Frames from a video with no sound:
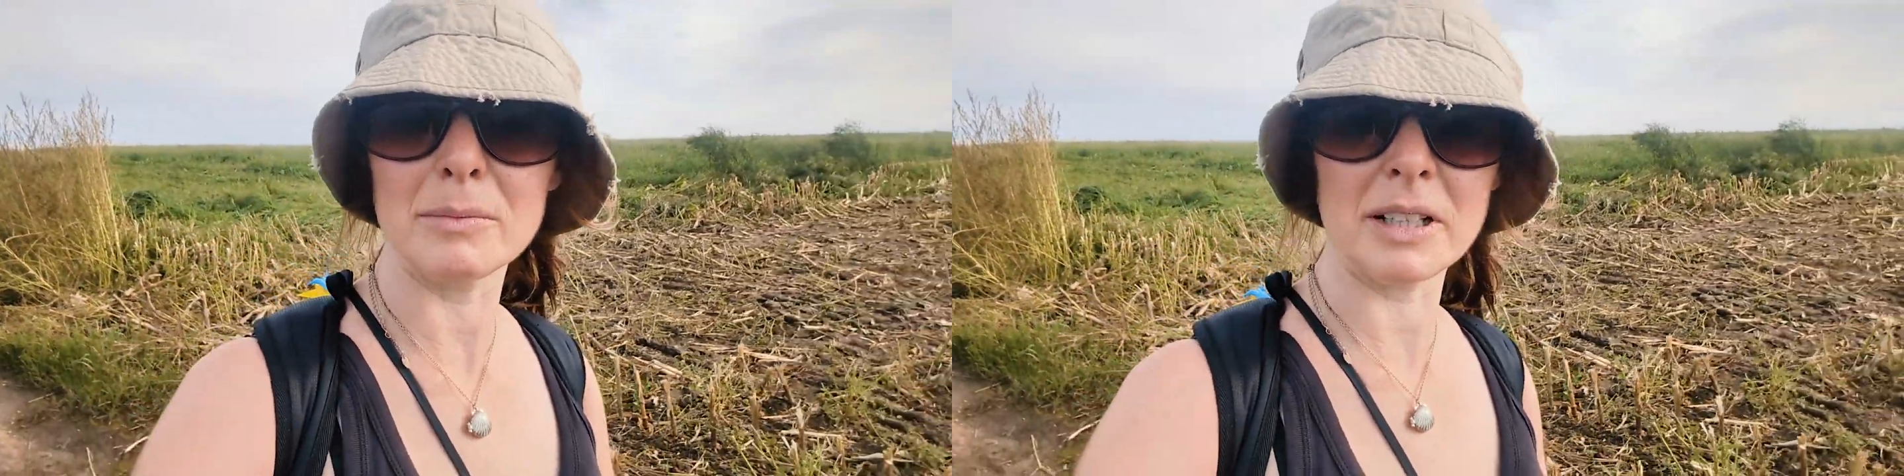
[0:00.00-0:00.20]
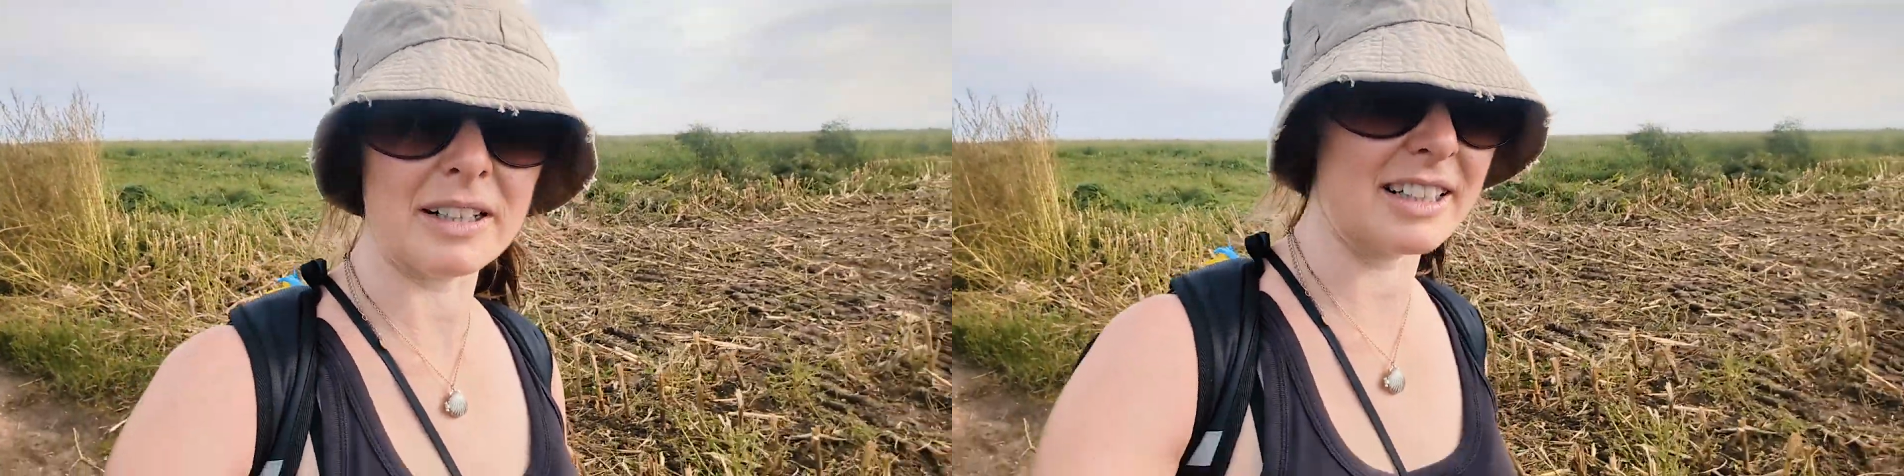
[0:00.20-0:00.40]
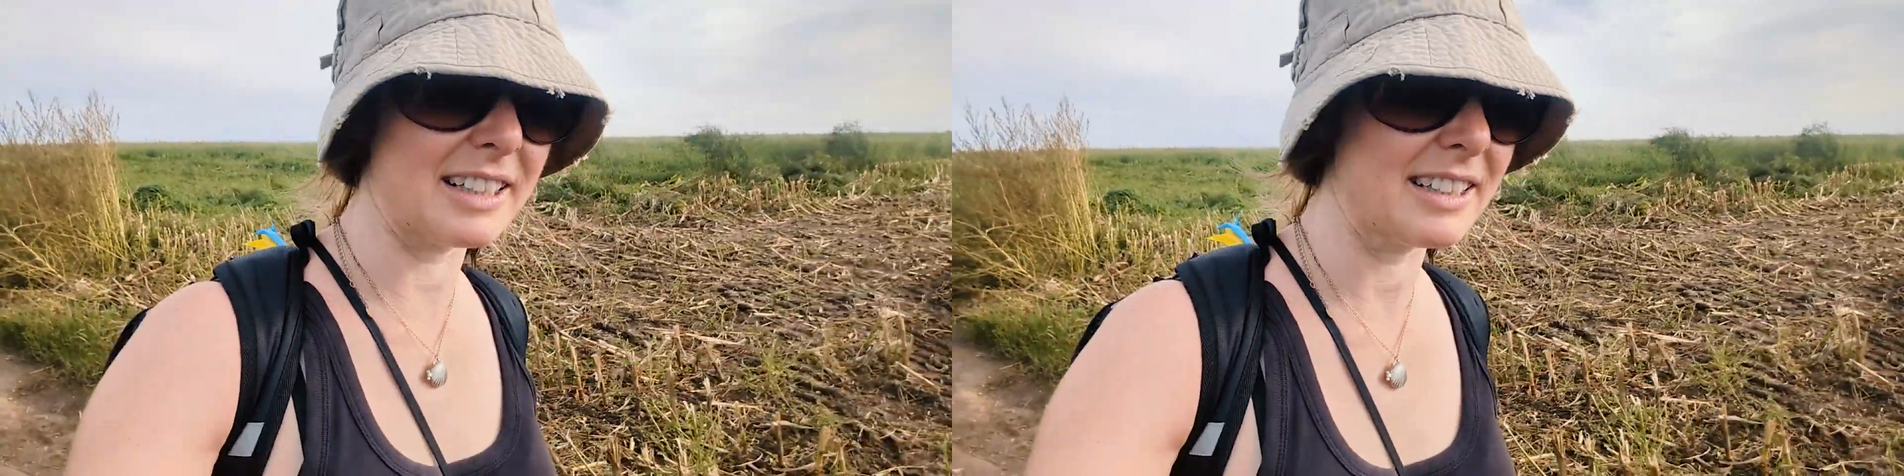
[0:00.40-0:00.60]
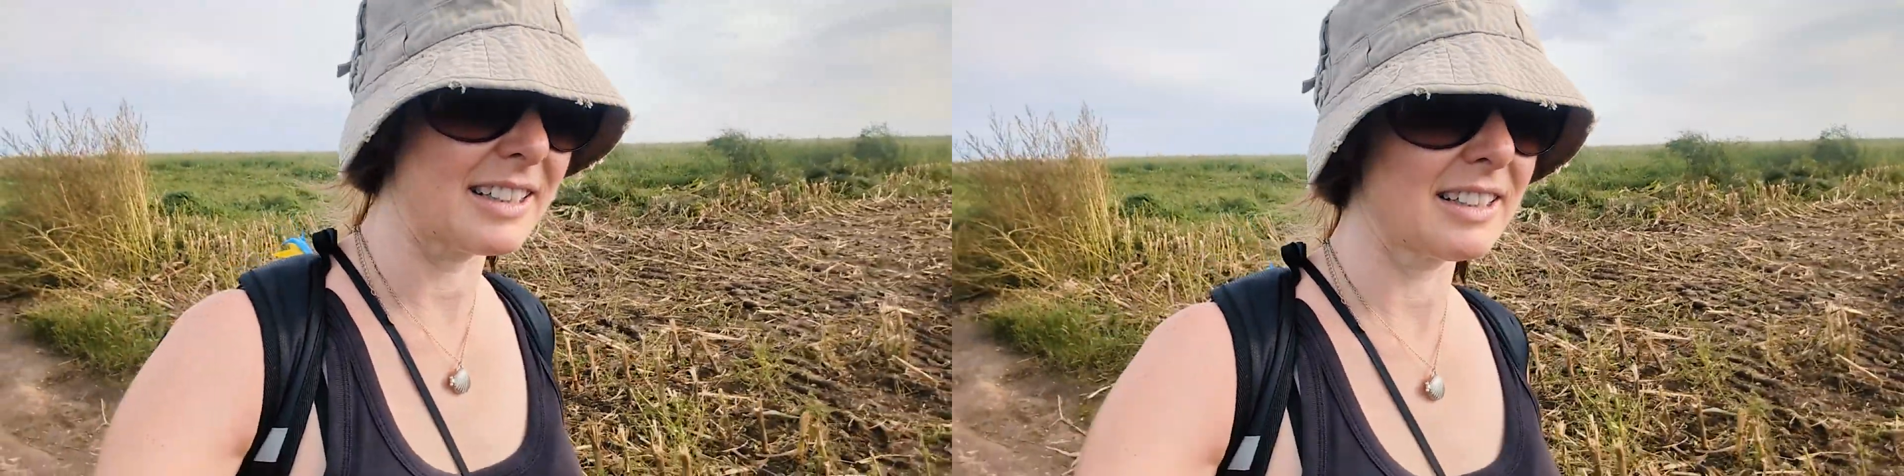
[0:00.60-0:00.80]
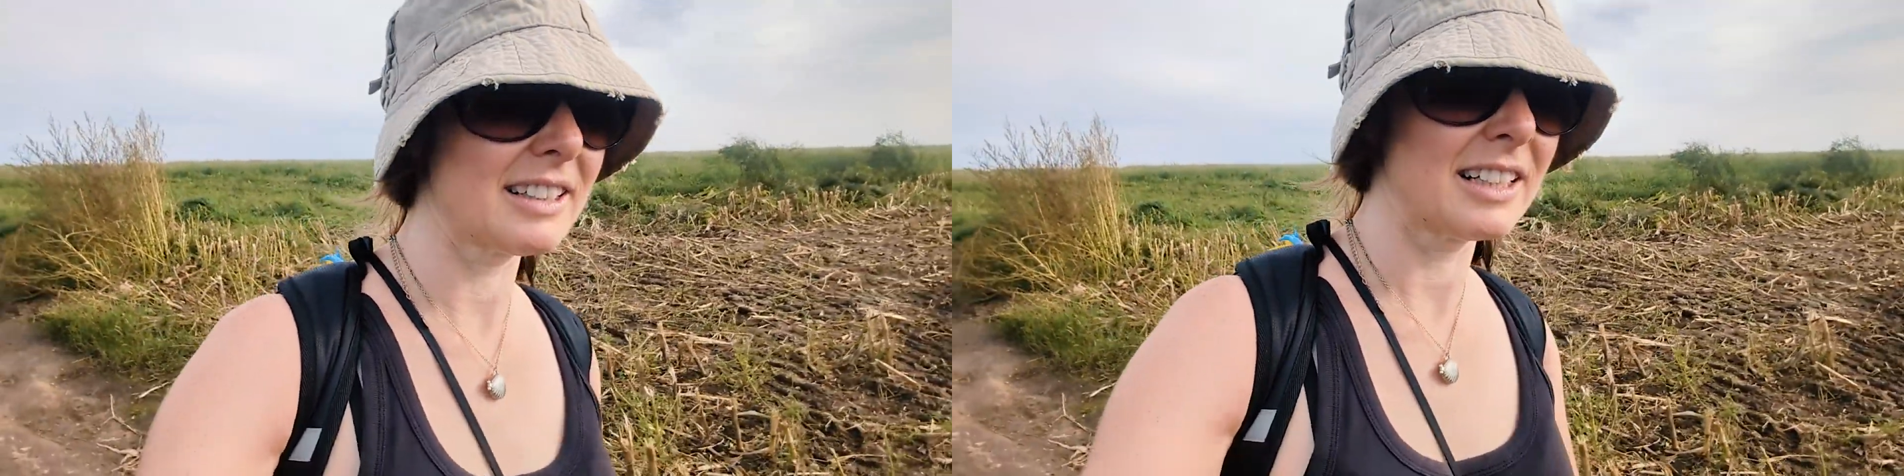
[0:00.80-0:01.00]
my
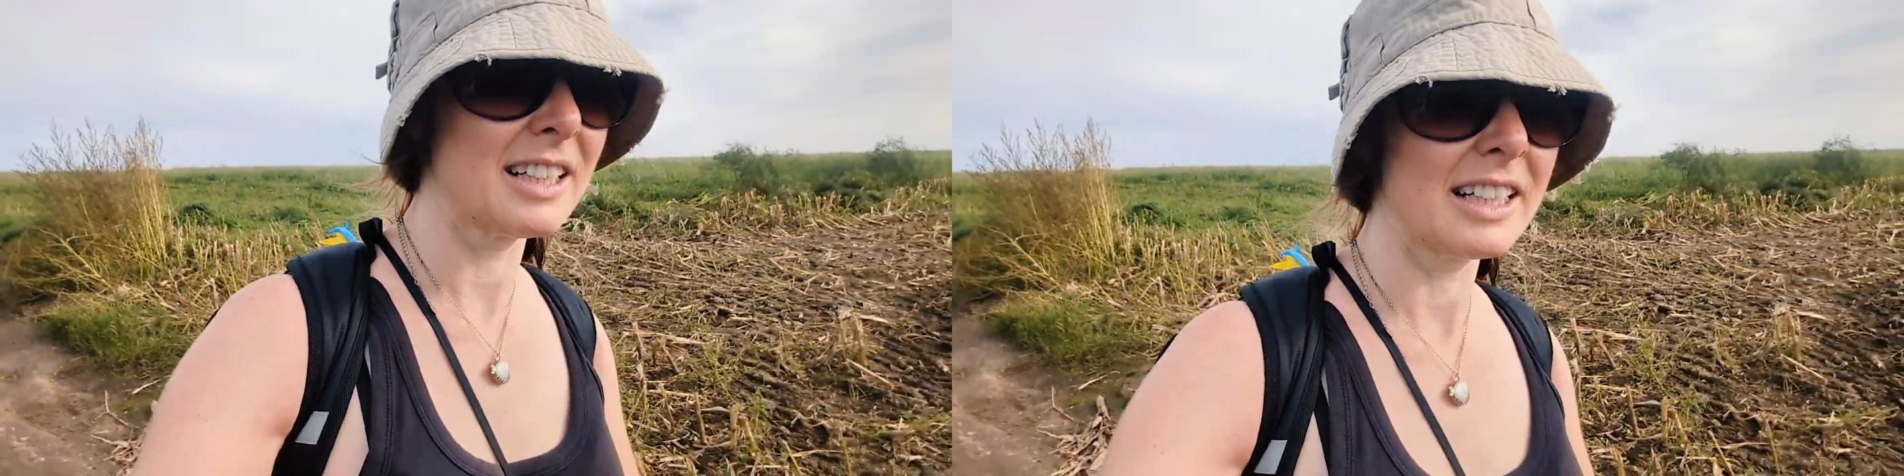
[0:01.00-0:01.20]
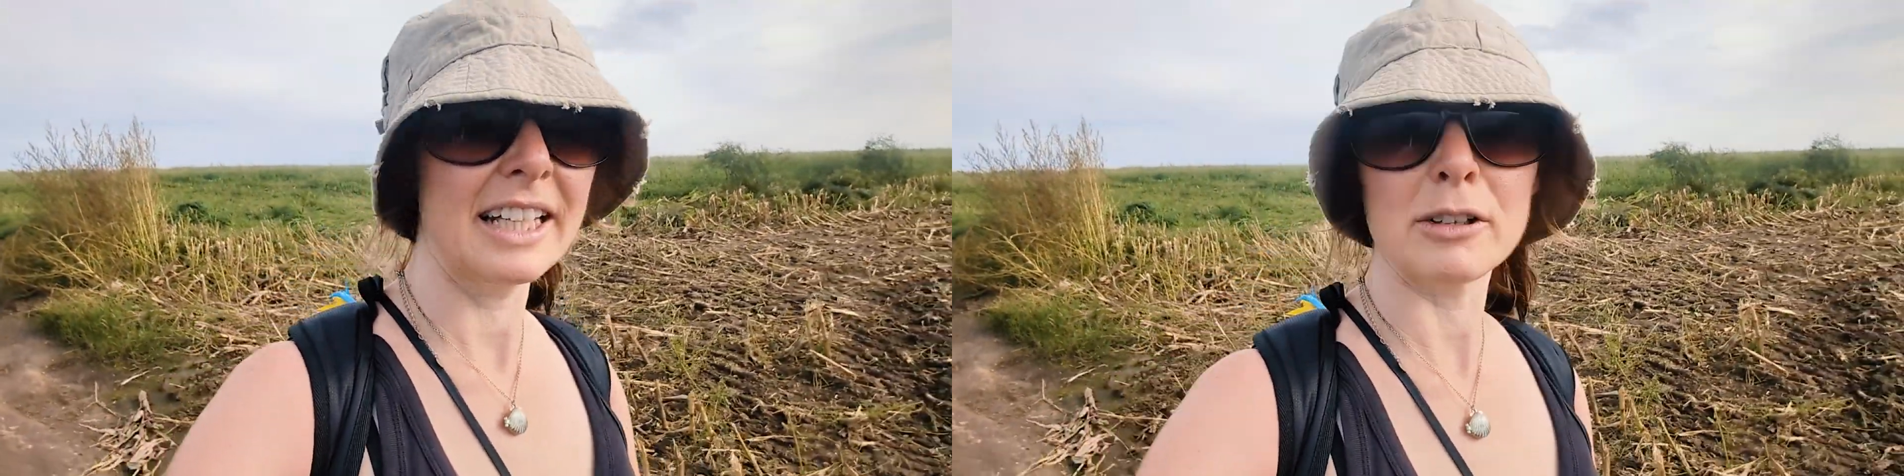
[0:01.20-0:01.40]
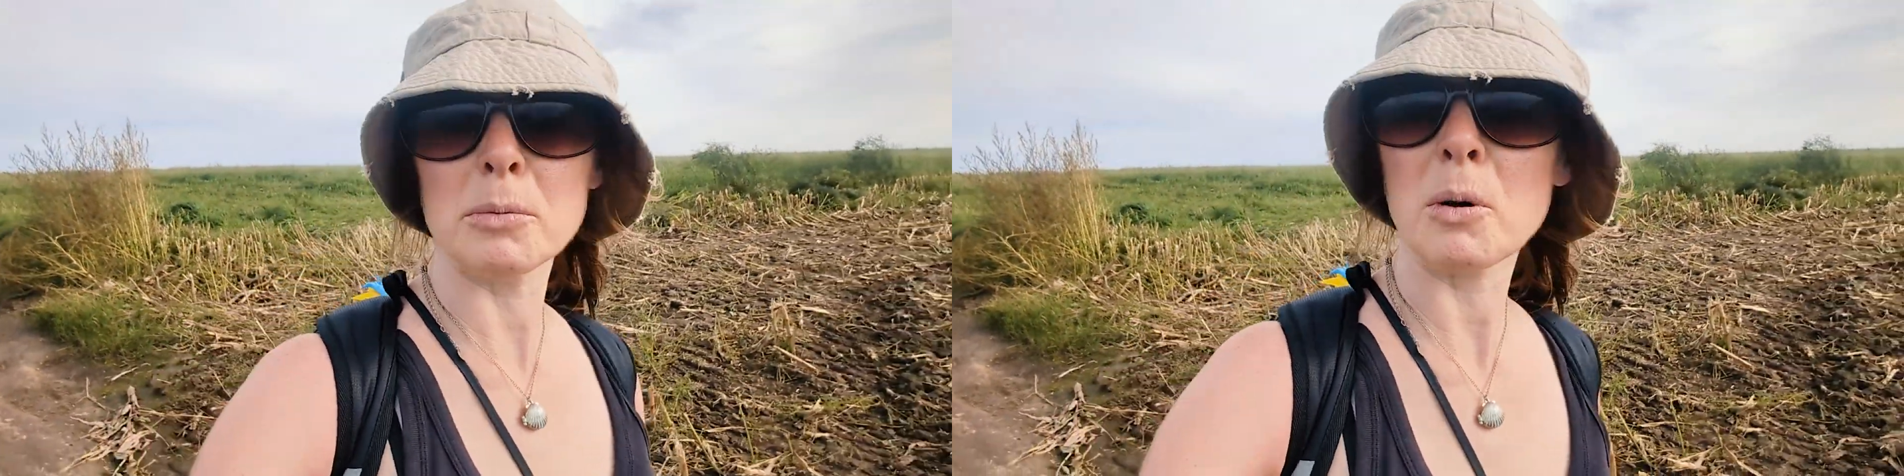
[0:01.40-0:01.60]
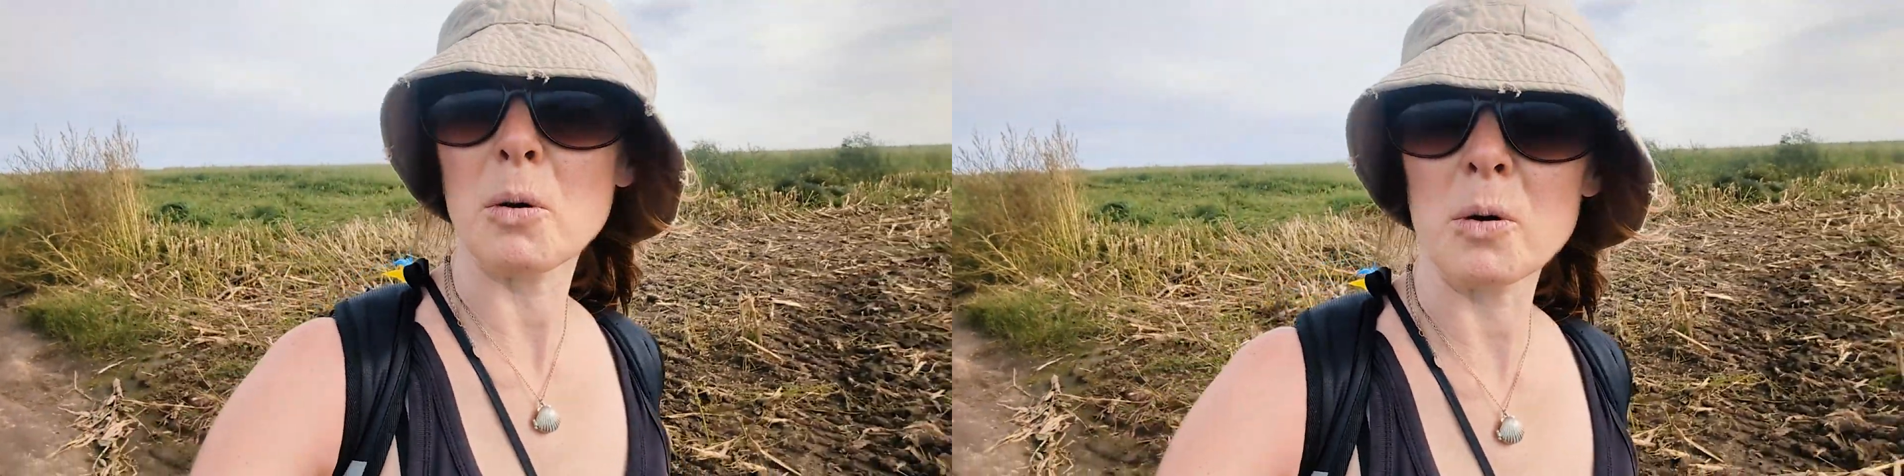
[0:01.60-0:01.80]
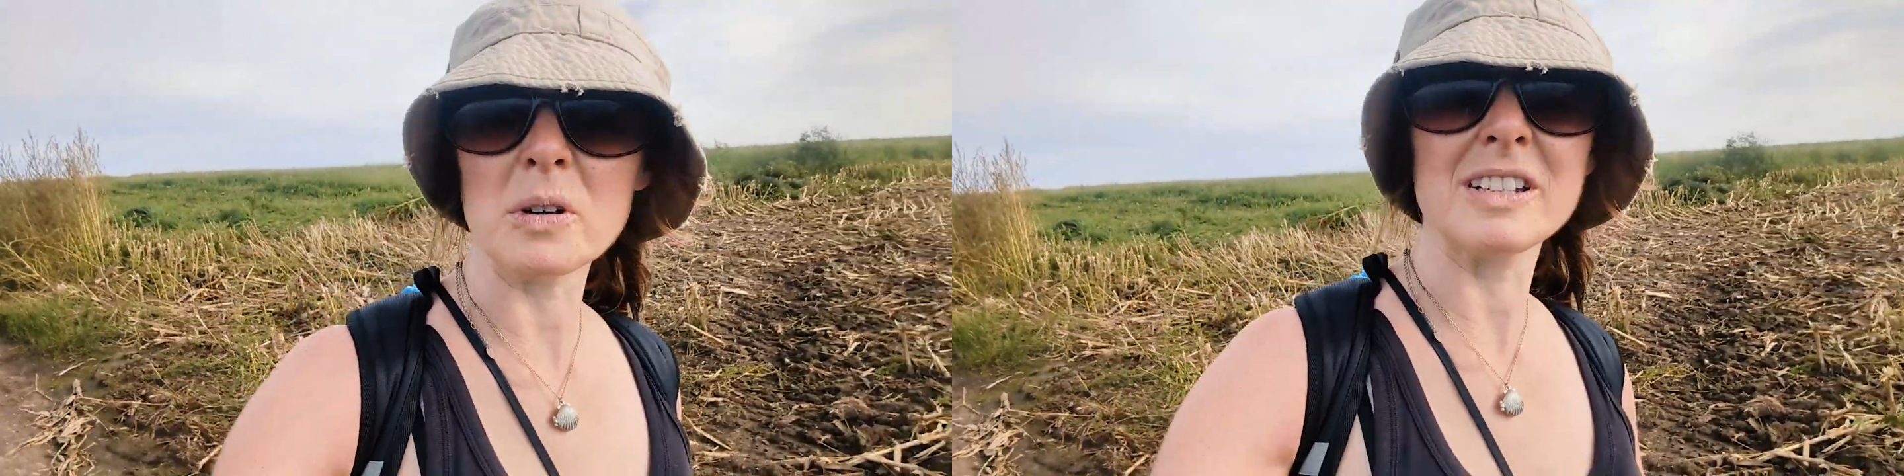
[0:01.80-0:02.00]
year
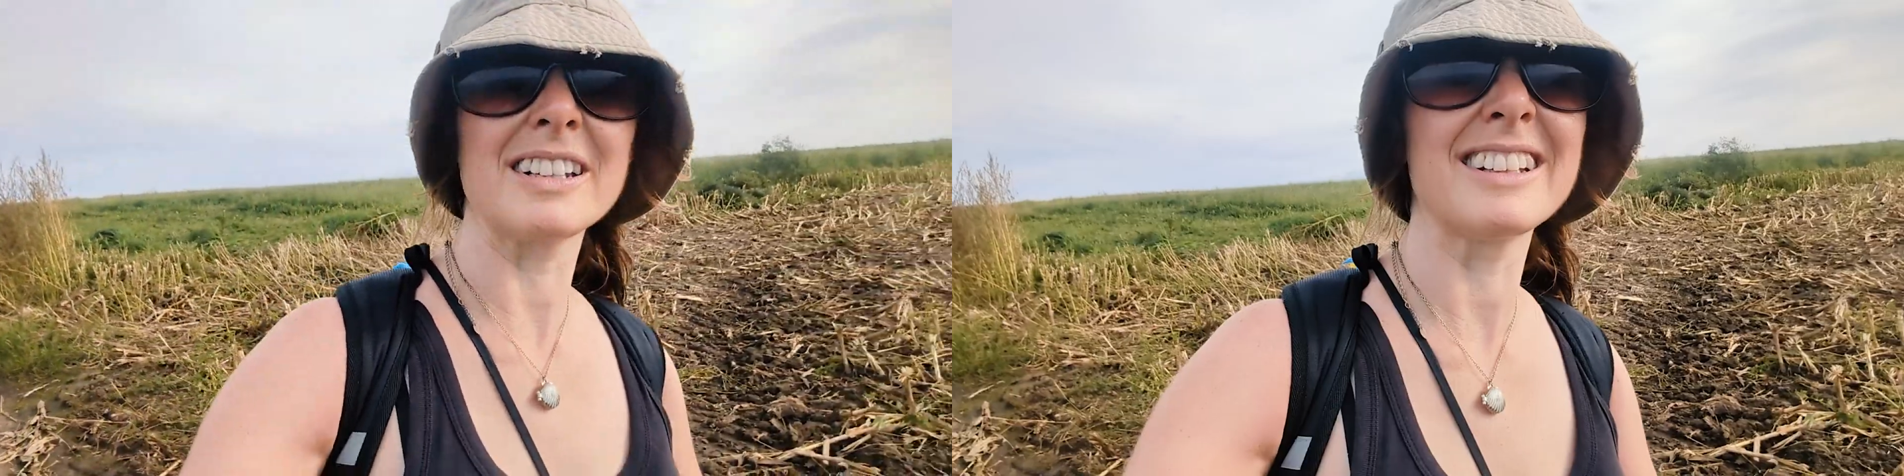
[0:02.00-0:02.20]
abroad.